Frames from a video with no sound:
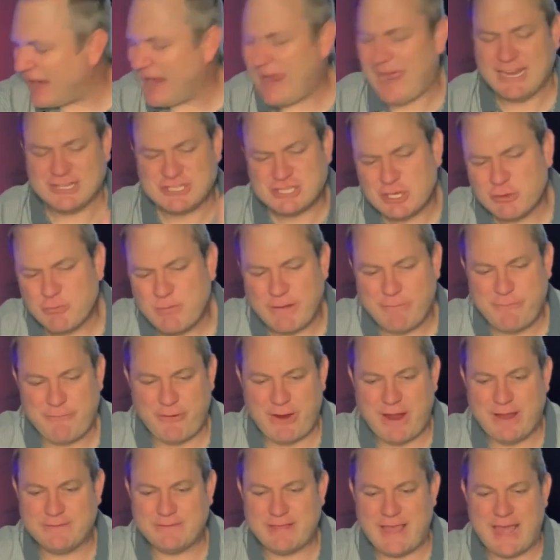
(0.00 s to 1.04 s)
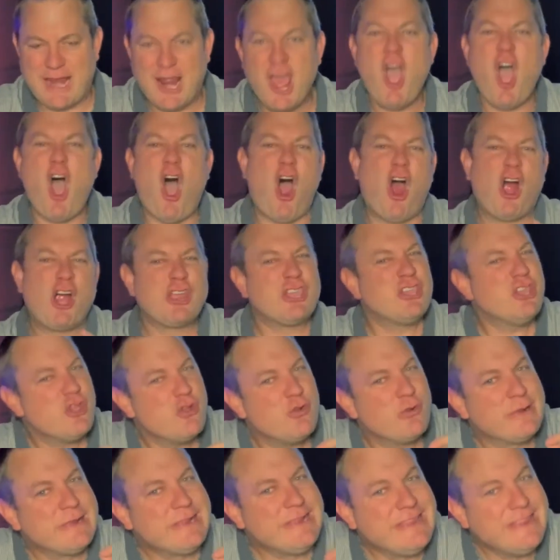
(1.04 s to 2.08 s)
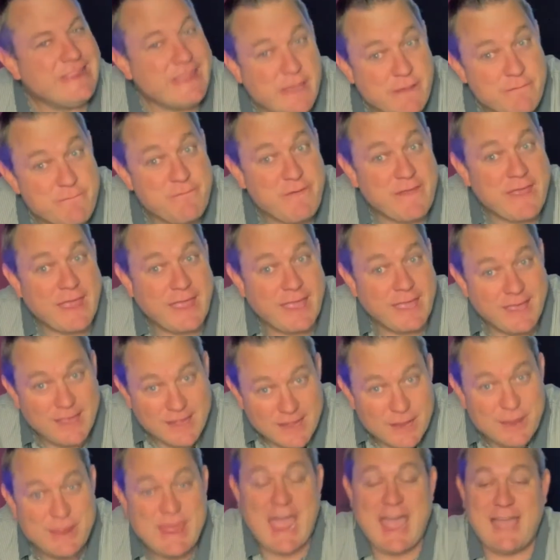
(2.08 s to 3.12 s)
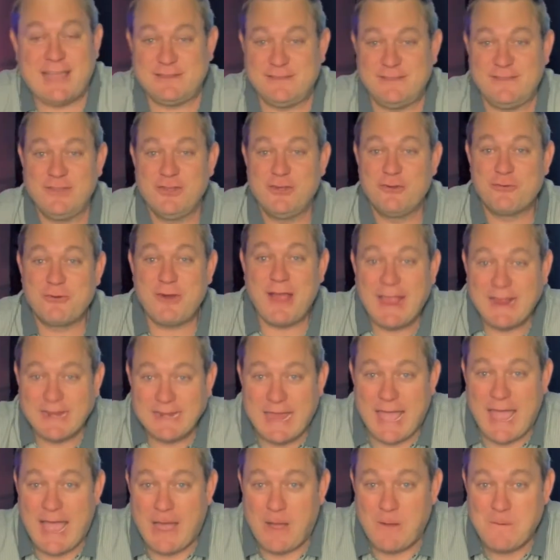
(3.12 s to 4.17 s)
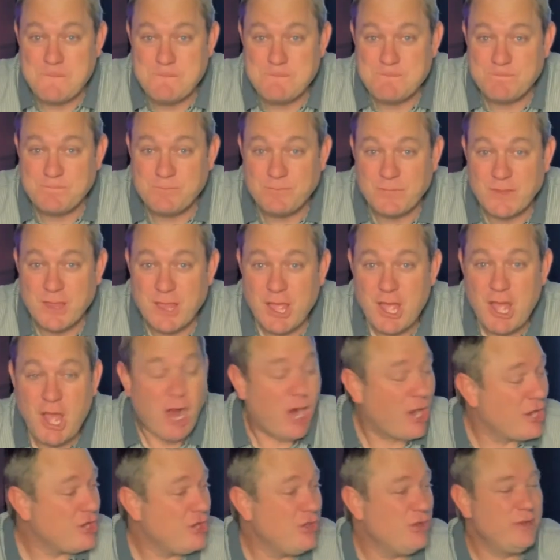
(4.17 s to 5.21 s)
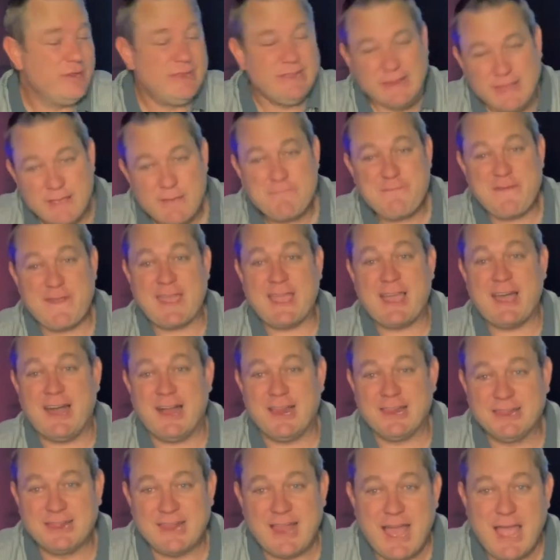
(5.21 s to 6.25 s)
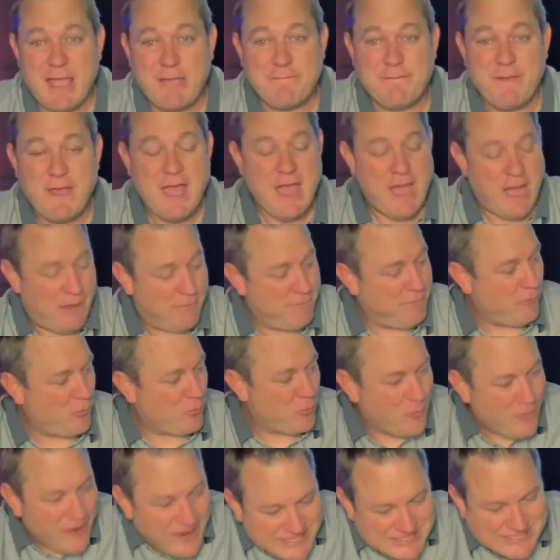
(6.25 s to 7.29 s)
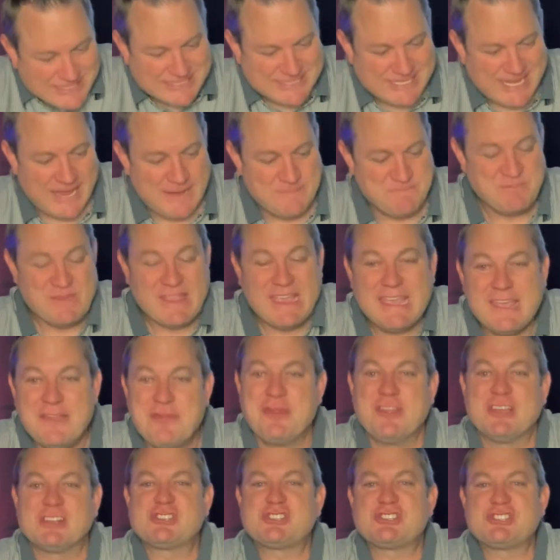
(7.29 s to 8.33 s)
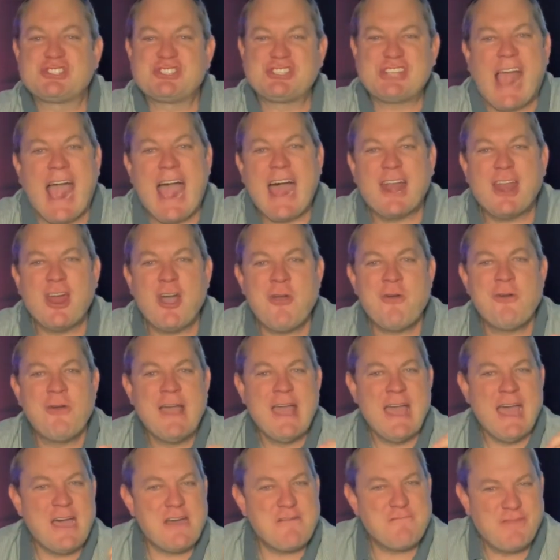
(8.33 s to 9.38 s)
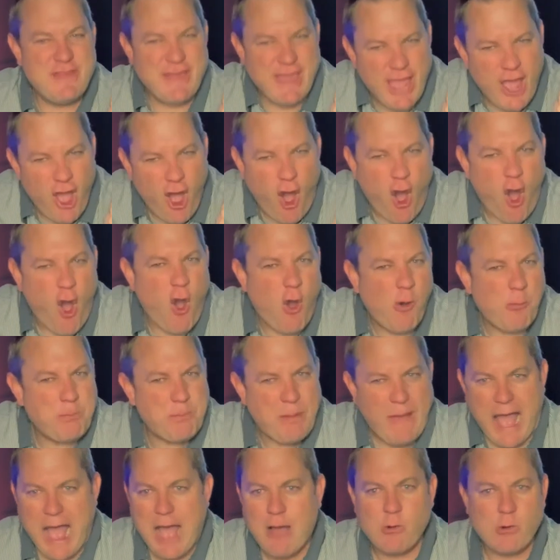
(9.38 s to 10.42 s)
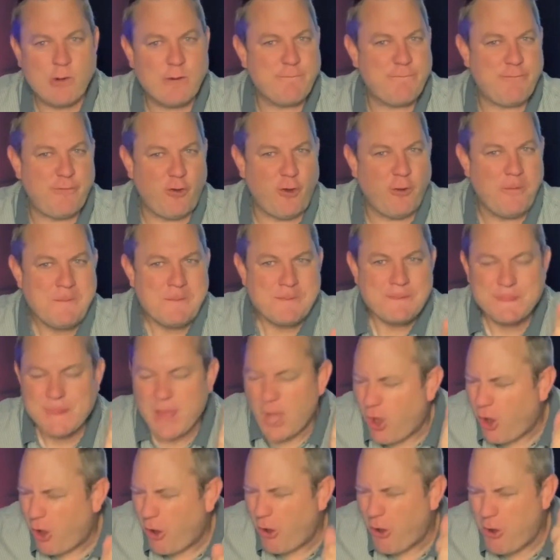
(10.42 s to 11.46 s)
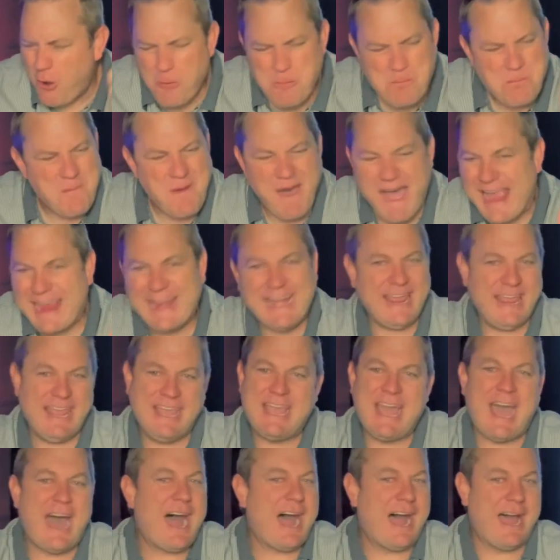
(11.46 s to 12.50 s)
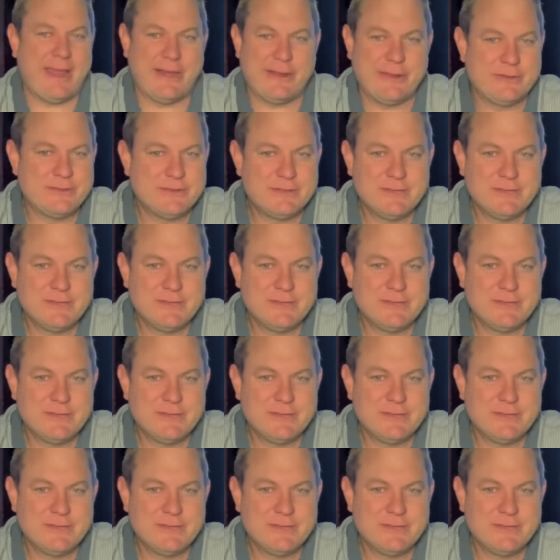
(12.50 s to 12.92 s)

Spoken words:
I should rephrase that. Are you living that right now? Are you living a life of resting in the shadow of the all-powerful, almighty God?